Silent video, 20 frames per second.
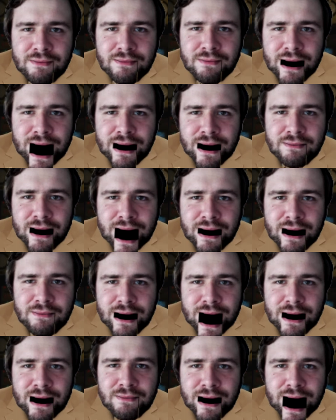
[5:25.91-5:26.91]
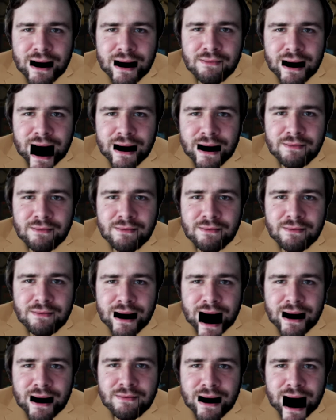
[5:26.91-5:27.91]
But what these
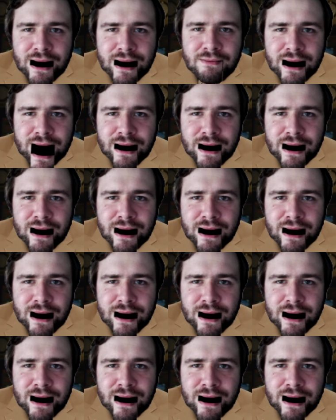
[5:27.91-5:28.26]
other humans,